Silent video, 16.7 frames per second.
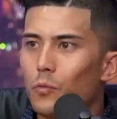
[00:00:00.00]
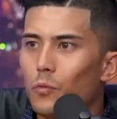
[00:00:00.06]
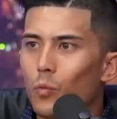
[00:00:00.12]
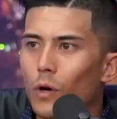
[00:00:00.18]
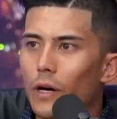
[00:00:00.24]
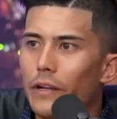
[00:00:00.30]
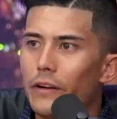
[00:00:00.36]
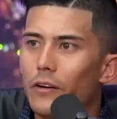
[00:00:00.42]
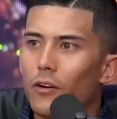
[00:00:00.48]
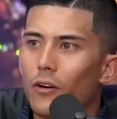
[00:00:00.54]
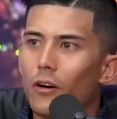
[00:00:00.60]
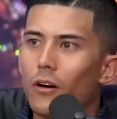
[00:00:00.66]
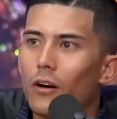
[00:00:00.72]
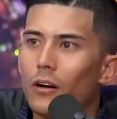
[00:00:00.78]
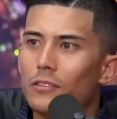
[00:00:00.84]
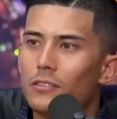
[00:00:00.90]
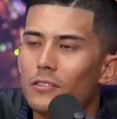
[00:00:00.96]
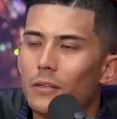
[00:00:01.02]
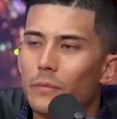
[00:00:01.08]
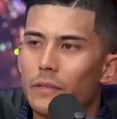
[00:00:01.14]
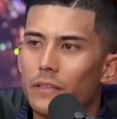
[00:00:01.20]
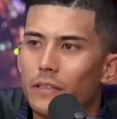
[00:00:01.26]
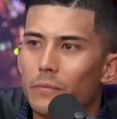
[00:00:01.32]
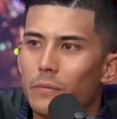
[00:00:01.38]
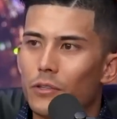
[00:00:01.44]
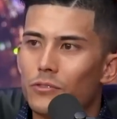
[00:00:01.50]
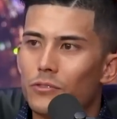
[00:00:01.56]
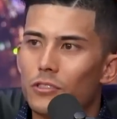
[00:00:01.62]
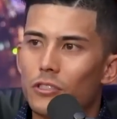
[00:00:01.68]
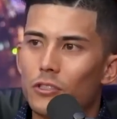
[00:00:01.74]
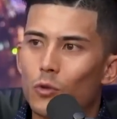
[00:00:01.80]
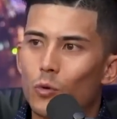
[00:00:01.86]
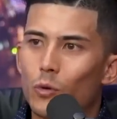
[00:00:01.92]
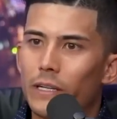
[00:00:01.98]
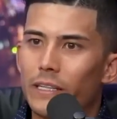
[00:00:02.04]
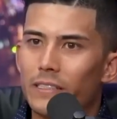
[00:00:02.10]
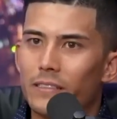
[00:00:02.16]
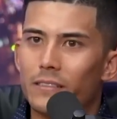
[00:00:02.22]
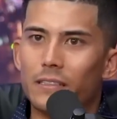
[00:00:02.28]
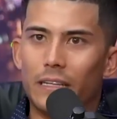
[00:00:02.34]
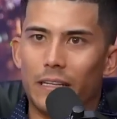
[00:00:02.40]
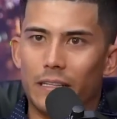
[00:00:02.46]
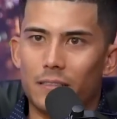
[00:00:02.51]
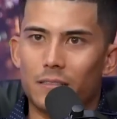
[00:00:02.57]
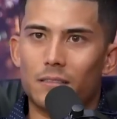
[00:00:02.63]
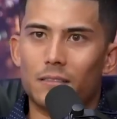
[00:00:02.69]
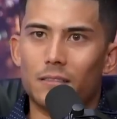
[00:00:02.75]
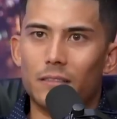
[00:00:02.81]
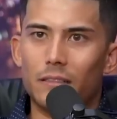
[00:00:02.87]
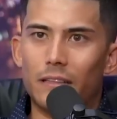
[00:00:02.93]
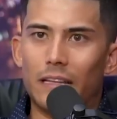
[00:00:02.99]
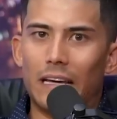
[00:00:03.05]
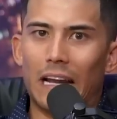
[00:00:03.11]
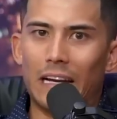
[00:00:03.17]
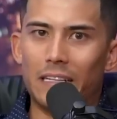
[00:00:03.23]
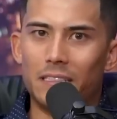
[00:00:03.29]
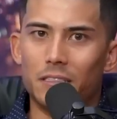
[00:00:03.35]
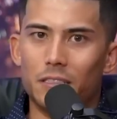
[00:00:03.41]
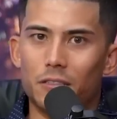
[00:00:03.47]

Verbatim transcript: mm-hmm. what are some of the most annoying things that I